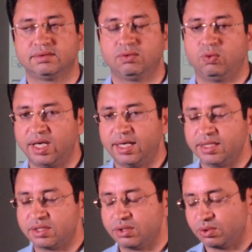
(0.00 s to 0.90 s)
What are
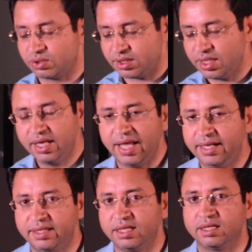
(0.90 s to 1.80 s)
natural resources?
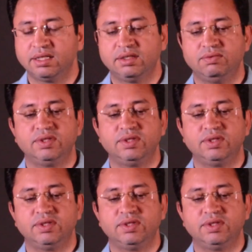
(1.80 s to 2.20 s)
Anything